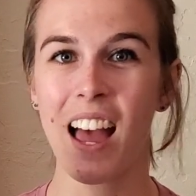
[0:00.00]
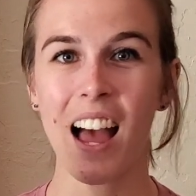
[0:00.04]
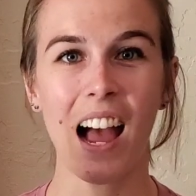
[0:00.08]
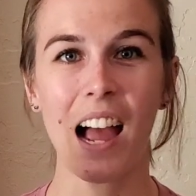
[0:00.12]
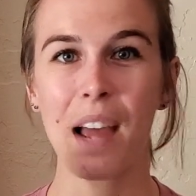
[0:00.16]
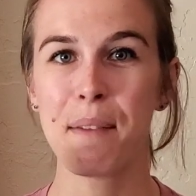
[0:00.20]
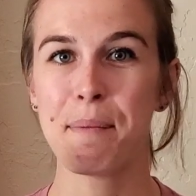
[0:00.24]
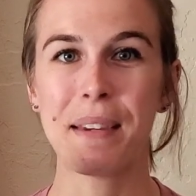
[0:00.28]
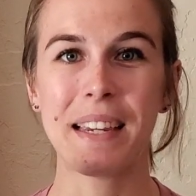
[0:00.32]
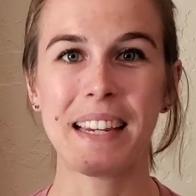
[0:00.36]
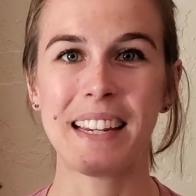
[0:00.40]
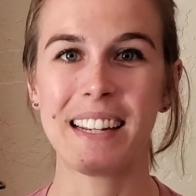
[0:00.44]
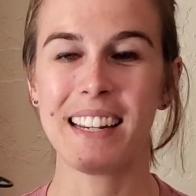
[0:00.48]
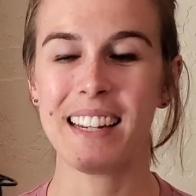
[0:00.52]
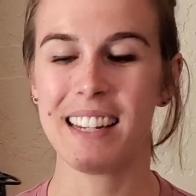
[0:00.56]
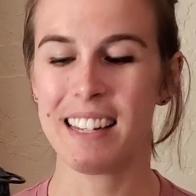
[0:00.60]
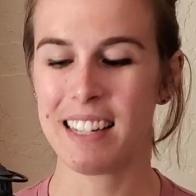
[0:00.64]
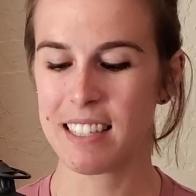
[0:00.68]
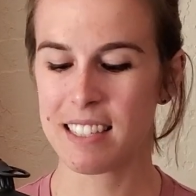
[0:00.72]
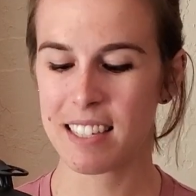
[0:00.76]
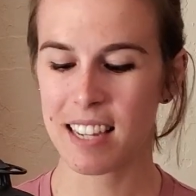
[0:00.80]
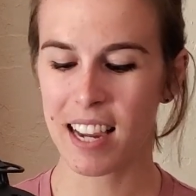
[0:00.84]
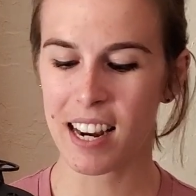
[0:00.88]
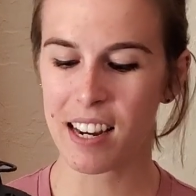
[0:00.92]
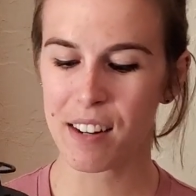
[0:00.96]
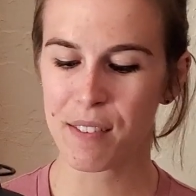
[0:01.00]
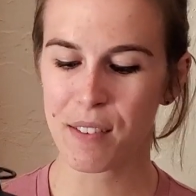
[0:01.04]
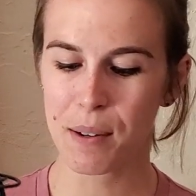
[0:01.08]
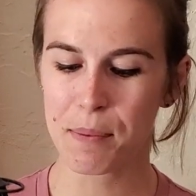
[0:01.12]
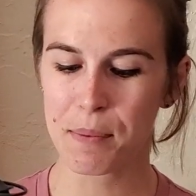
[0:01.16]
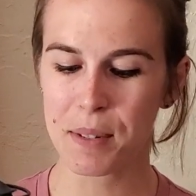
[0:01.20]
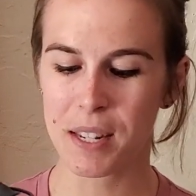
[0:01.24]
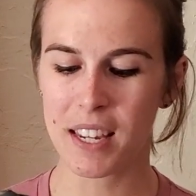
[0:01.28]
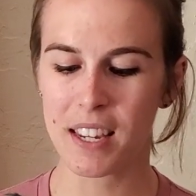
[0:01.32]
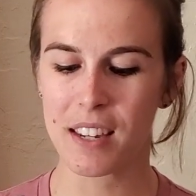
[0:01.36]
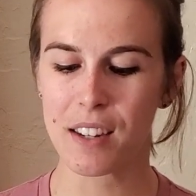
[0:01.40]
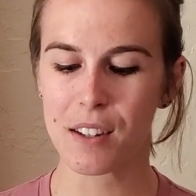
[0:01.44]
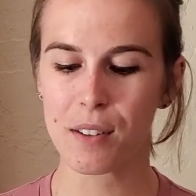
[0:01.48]
I mean, it's kind of up
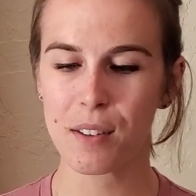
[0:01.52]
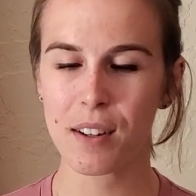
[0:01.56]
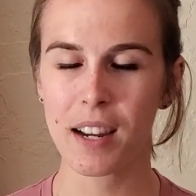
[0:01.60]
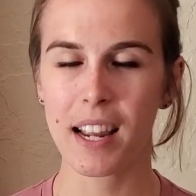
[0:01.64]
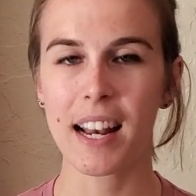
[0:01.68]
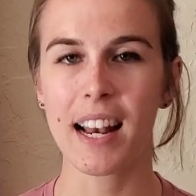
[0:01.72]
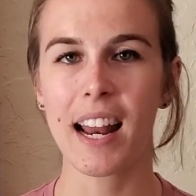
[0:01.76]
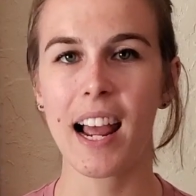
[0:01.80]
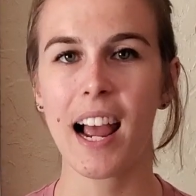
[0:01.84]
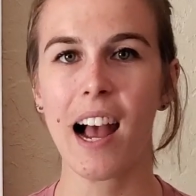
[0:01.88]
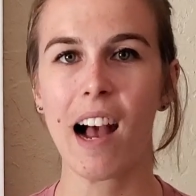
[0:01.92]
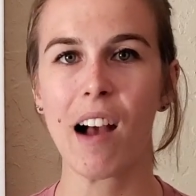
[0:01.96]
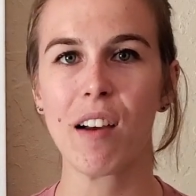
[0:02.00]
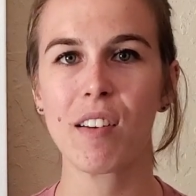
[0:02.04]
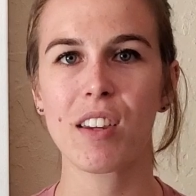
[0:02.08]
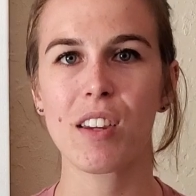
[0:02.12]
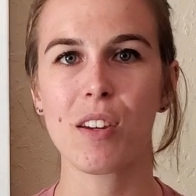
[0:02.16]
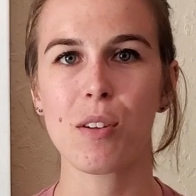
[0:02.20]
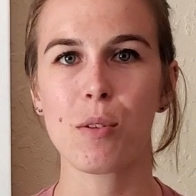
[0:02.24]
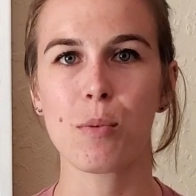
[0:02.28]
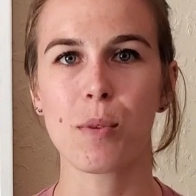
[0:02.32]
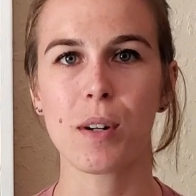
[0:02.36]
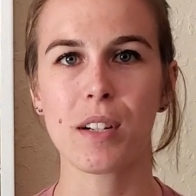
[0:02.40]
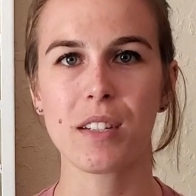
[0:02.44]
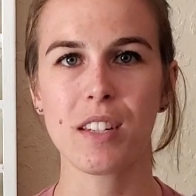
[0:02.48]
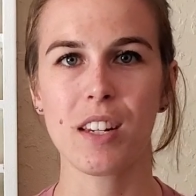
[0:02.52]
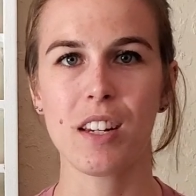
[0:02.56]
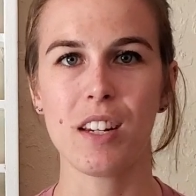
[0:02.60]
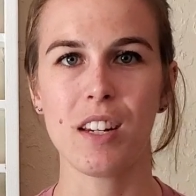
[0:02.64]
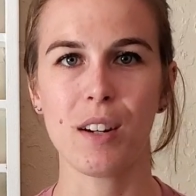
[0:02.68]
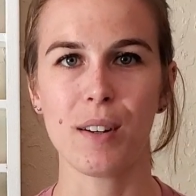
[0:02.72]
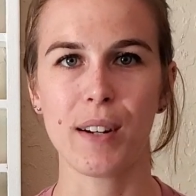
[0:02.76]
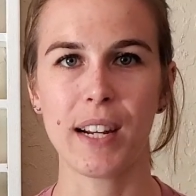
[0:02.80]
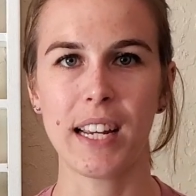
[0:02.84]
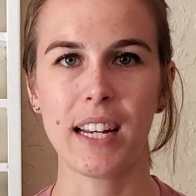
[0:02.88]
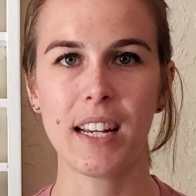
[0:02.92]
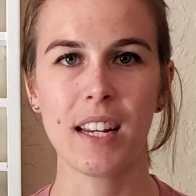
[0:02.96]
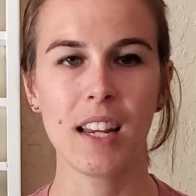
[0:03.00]
to you and how you want to do
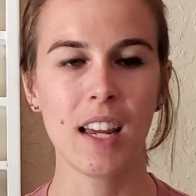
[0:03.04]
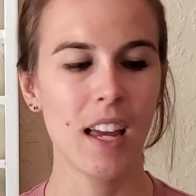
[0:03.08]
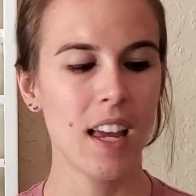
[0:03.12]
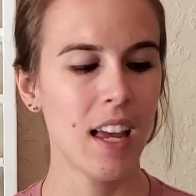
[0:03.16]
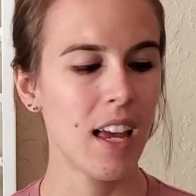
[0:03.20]
it.